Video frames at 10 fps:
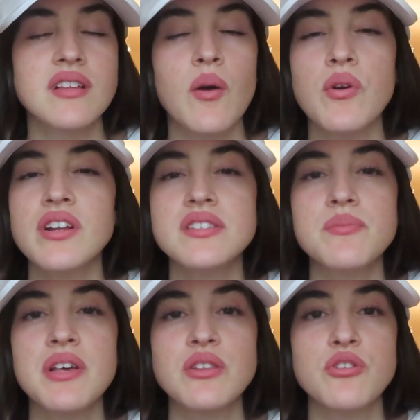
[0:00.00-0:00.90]
I wanted it to
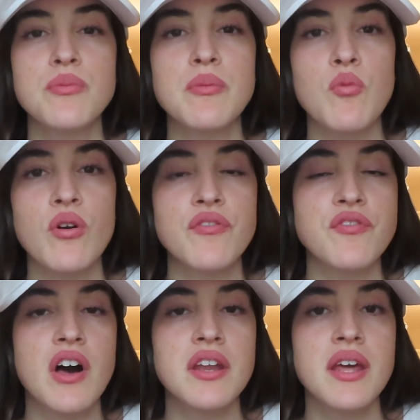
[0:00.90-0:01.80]
be a little bit more
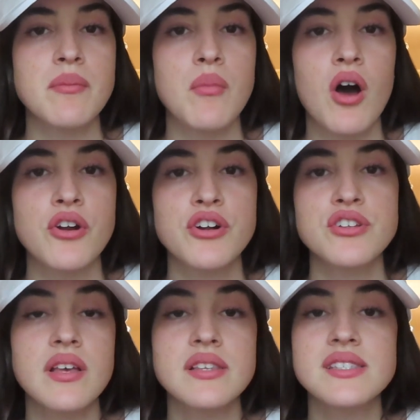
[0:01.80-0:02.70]
fun and
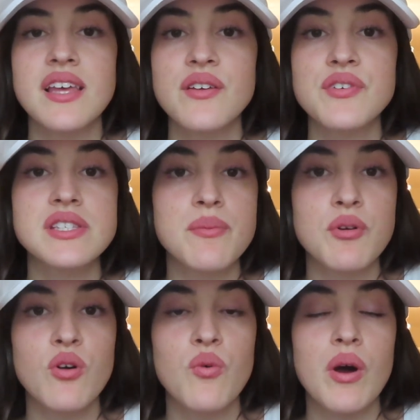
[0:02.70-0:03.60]
modern. Instead of a
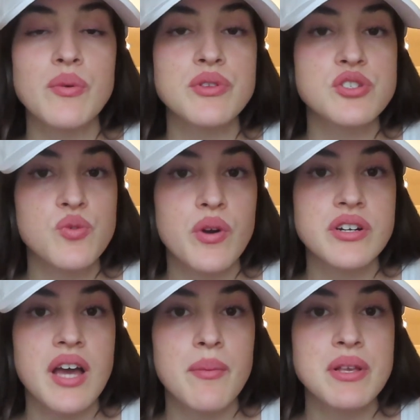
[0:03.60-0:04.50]
typical one with square
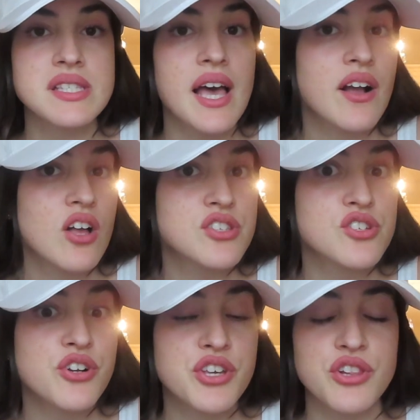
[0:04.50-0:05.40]
diamonds, I got
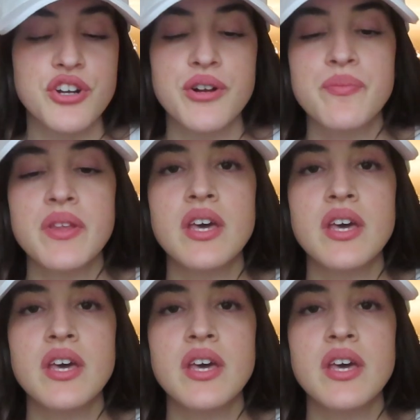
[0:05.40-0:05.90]
circular.